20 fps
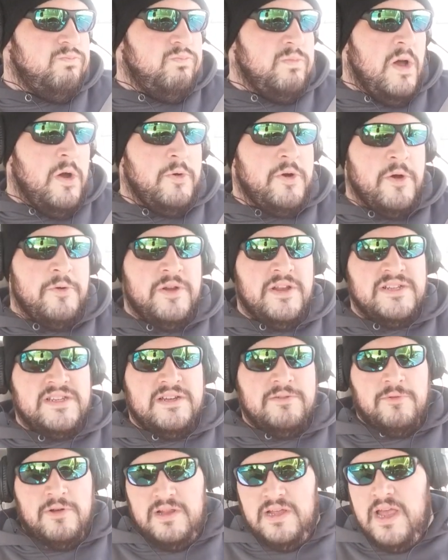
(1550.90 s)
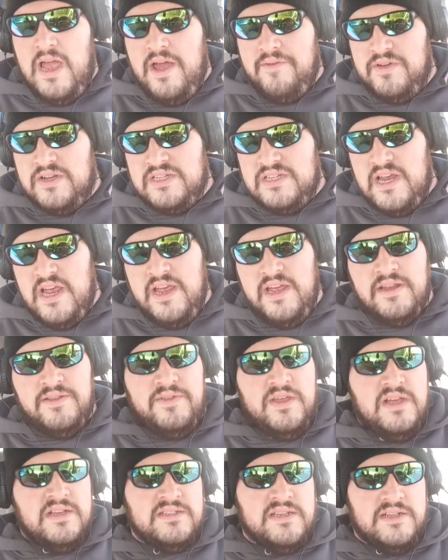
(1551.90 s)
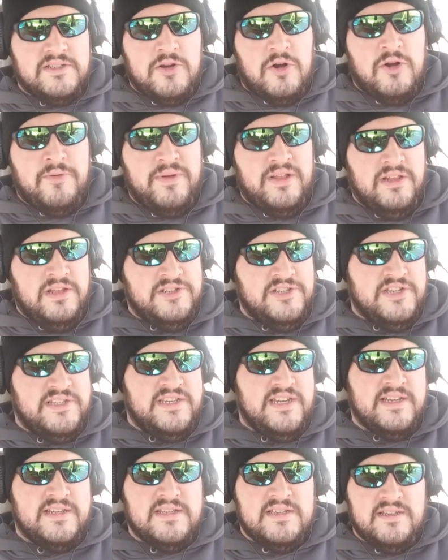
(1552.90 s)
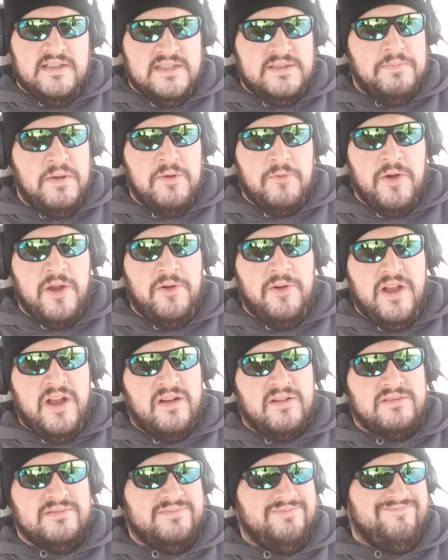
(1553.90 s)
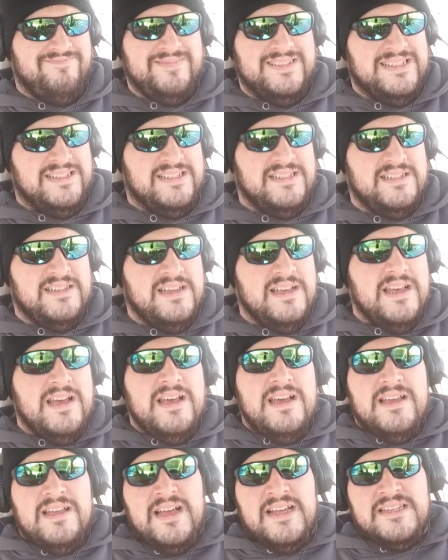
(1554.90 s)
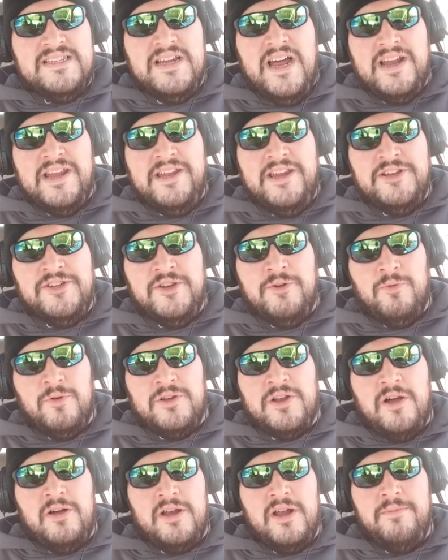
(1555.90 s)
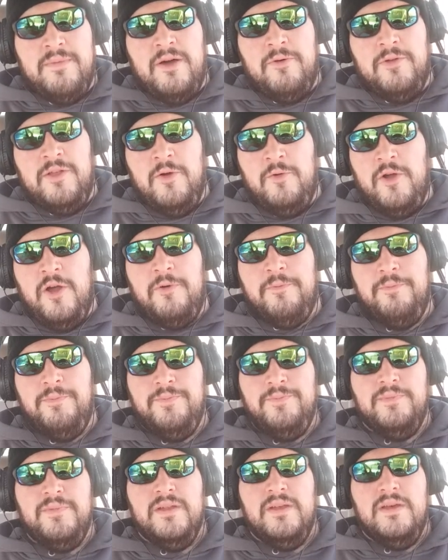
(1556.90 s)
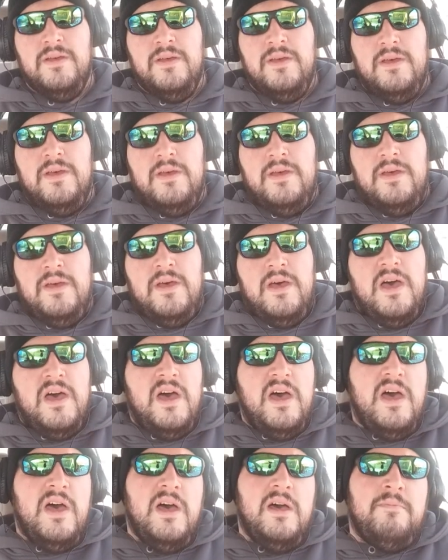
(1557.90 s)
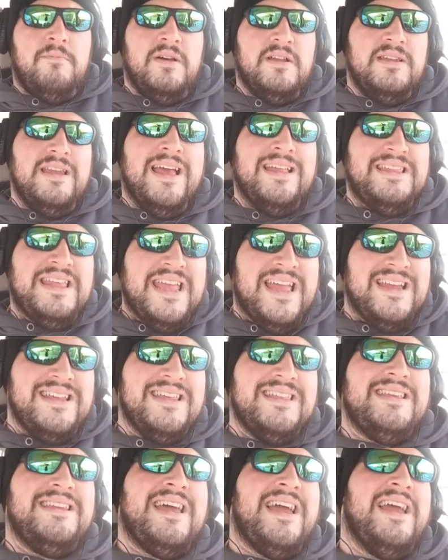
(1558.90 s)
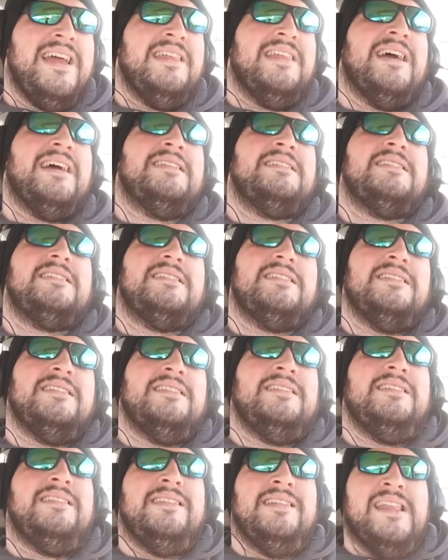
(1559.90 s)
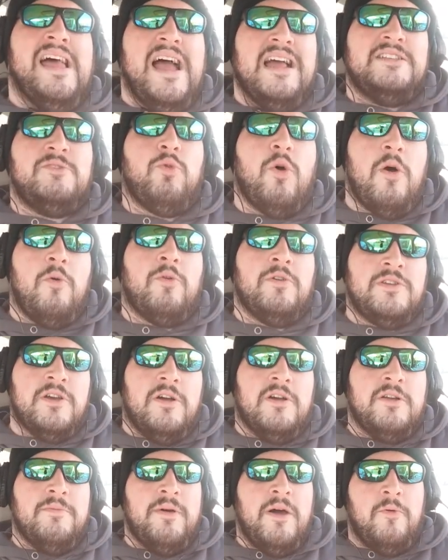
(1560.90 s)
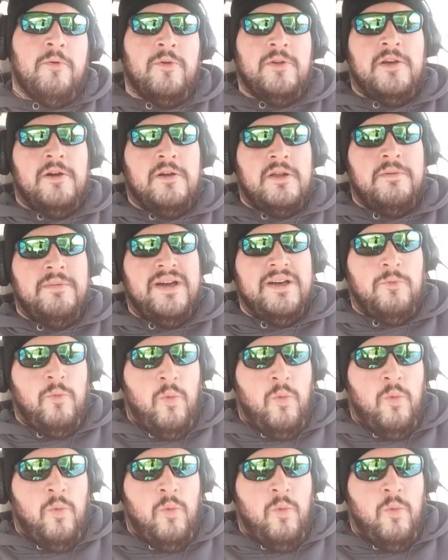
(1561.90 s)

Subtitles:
Oko doesn't really have a say in things like tournament logistics. Let's be real here. That's not an issue we're talking about with Oko. But at the end of the day, that's what we're talking about when we're talking about